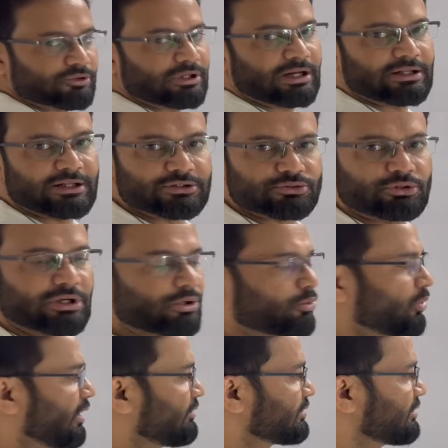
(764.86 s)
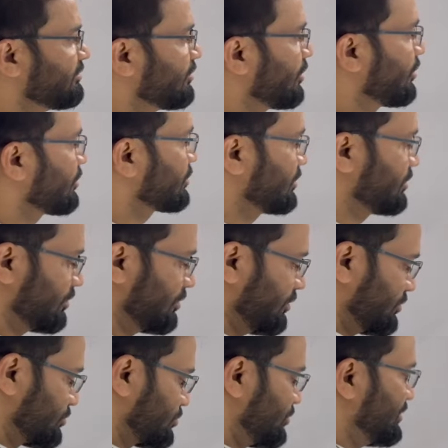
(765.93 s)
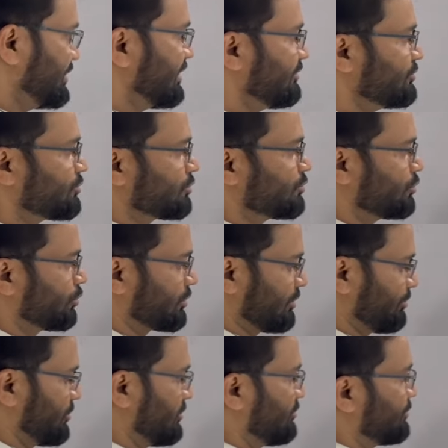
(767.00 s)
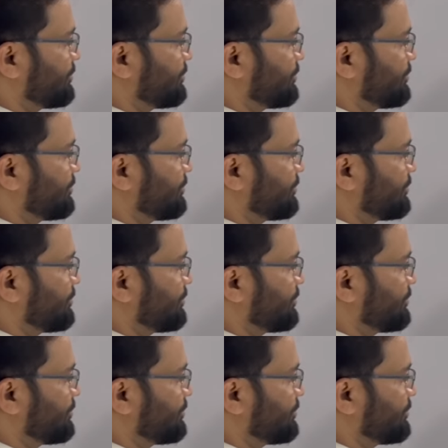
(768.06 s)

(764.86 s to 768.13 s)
that they should acquire the log. So here is your Zookeeper.